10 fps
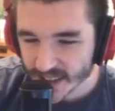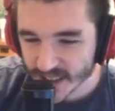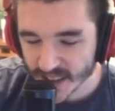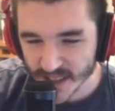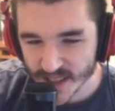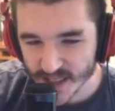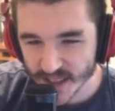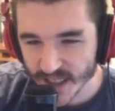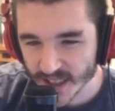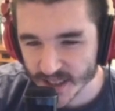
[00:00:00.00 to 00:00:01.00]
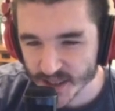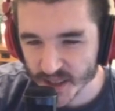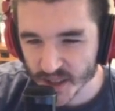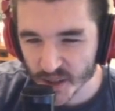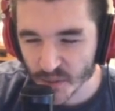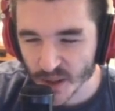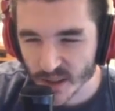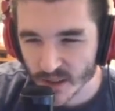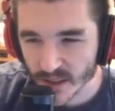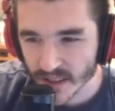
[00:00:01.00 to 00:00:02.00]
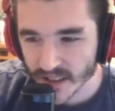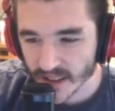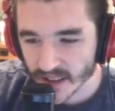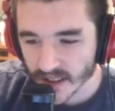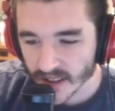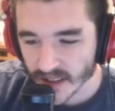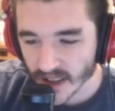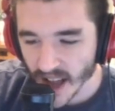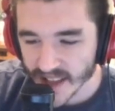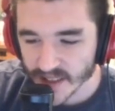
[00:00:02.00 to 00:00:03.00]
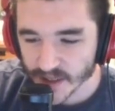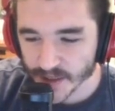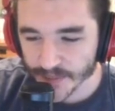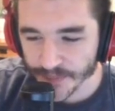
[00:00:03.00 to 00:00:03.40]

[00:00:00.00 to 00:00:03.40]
Yeah, it doesn't look like it's gonna happen though. I don't know.